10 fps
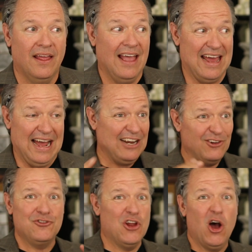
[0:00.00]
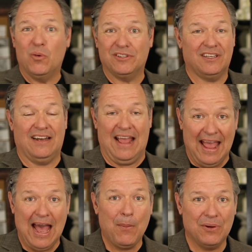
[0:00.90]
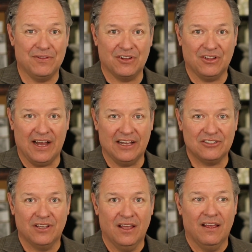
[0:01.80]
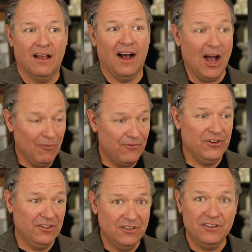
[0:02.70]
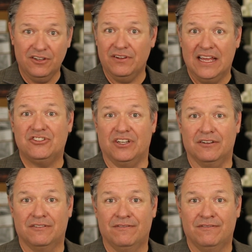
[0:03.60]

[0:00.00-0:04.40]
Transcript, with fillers: and I don't know what's gonna happen in the class, I'm feeling a little edgy.